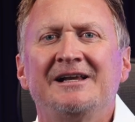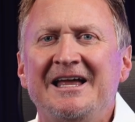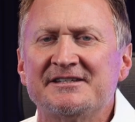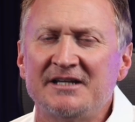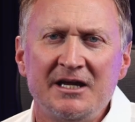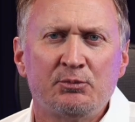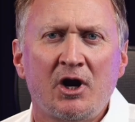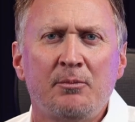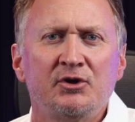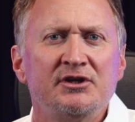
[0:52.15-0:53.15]
Class A
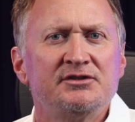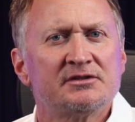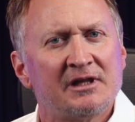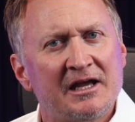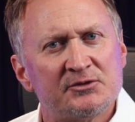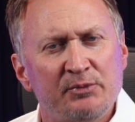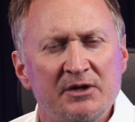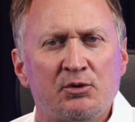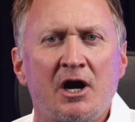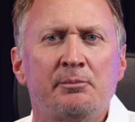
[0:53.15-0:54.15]
properties, Class
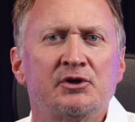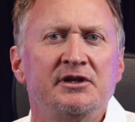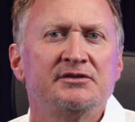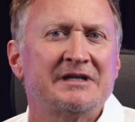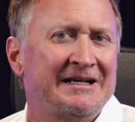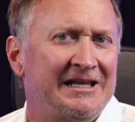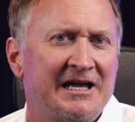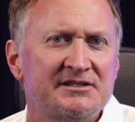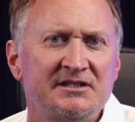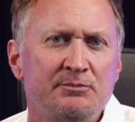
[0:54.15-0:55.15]
B properties, and
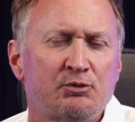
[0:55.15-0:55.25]
Class C